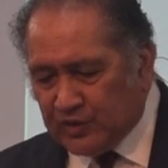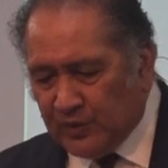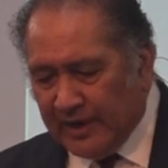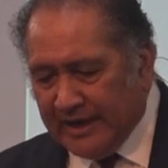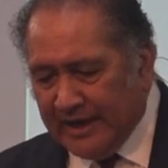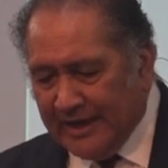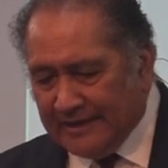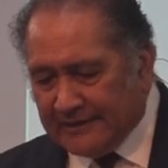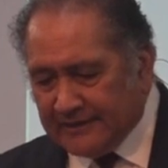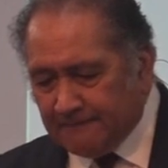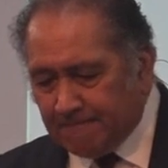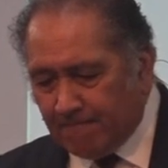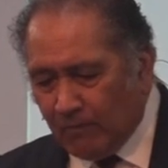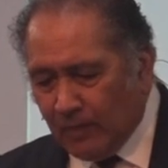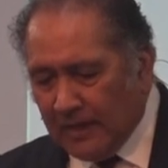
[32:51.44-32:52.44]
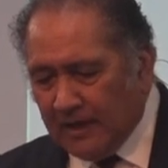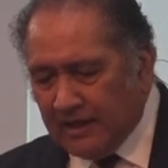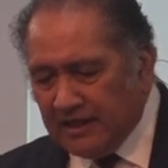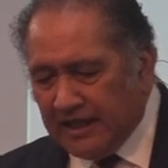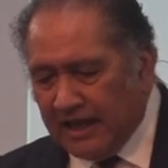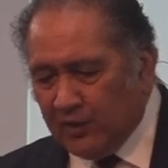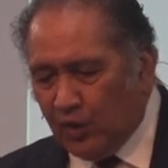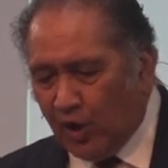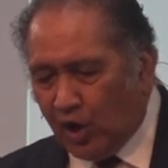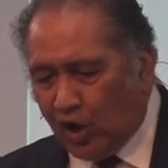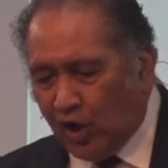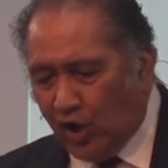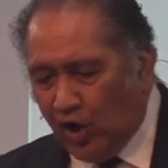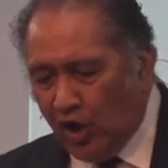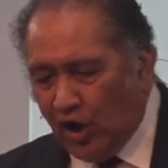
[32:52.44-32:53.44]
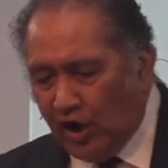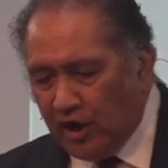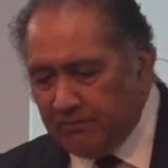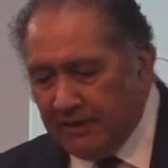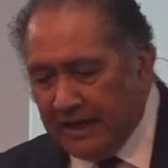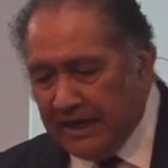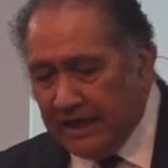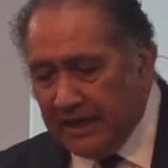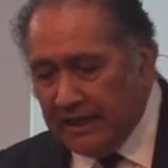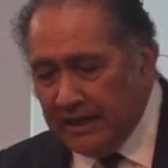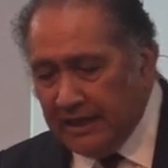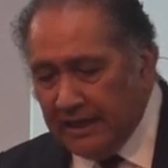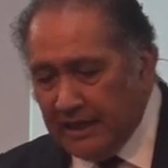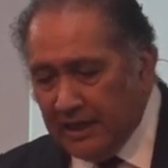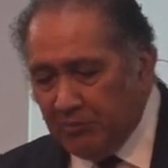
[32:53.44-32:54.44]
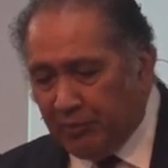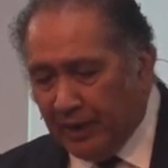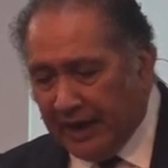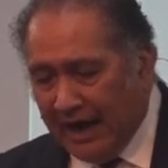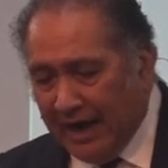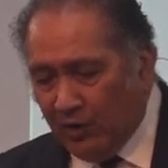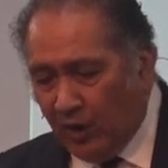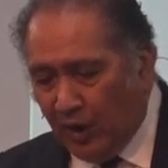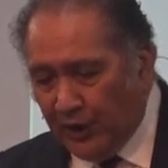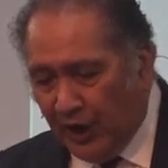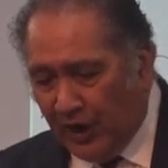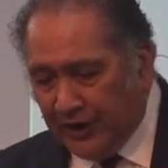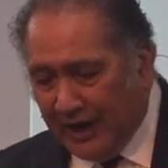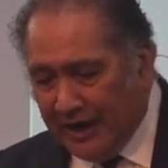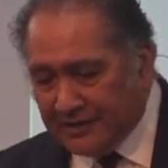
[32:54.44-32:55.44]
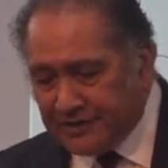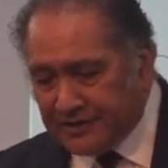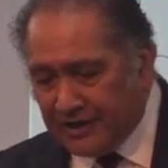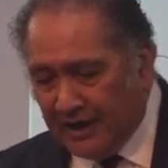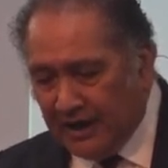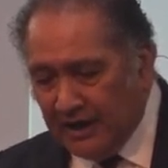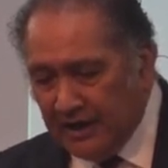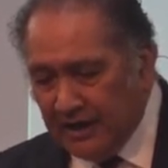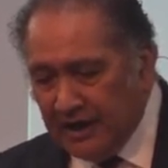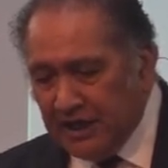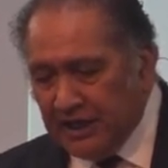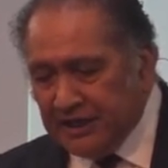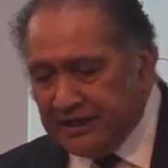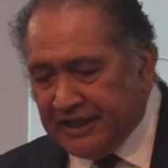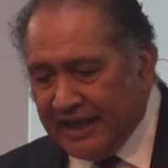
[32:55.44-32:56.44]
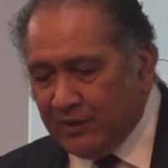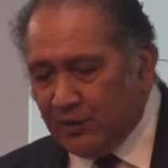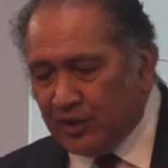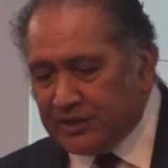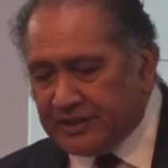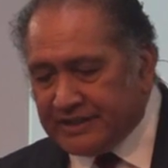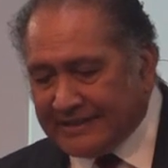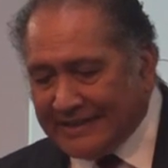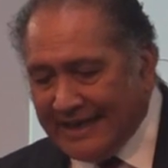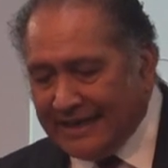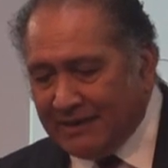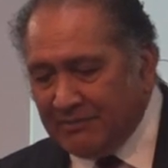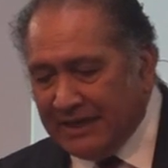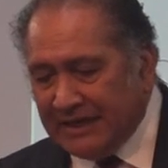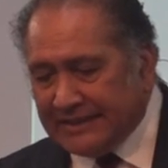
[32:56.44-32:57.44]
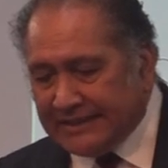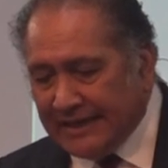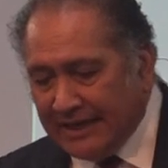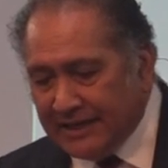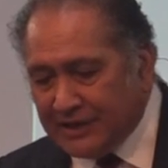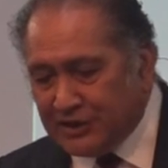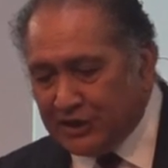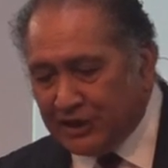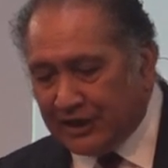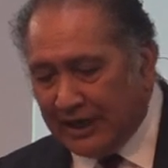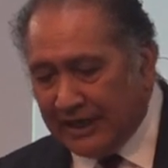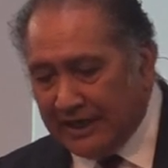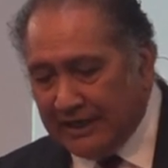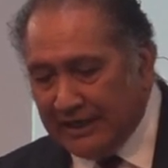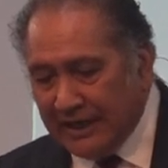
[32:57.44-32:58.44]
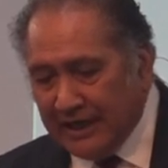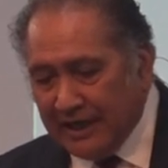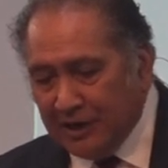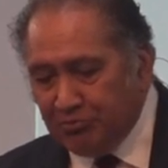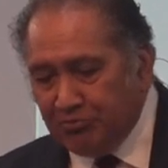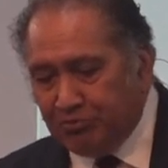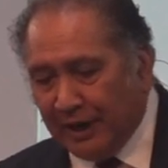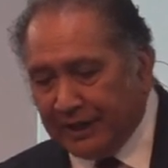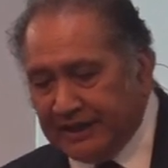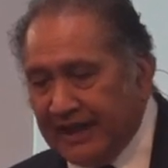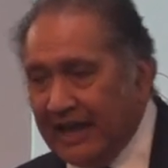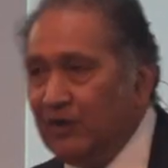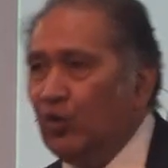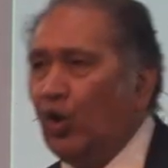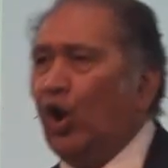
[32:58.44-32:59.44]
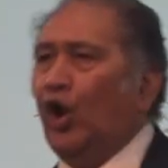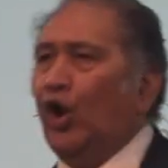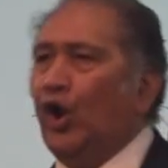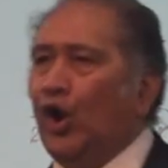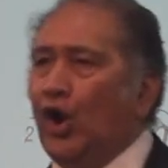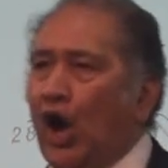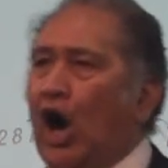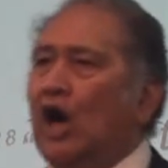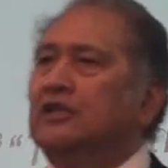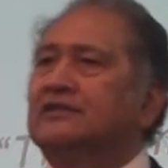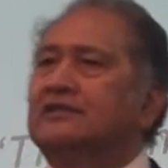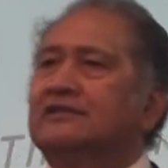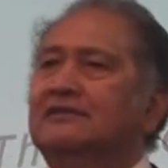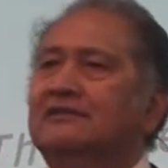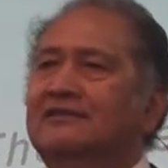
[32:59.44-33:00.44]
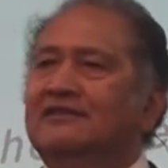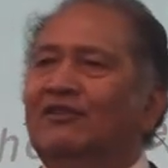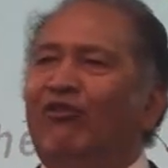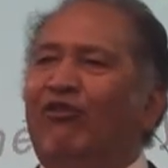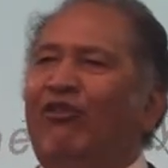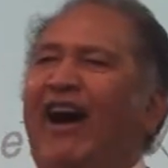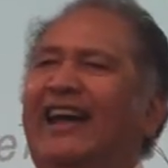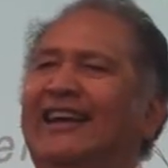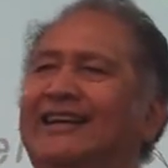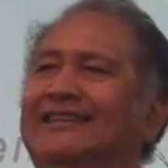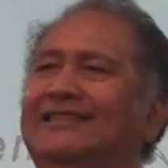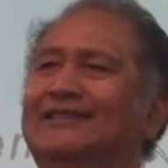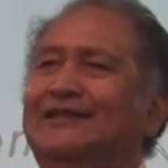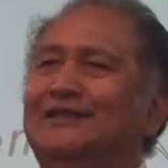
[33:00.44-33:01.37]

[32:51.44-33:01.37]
28, they will call on me, but I will not answer. They will seek me diligently, but they will not find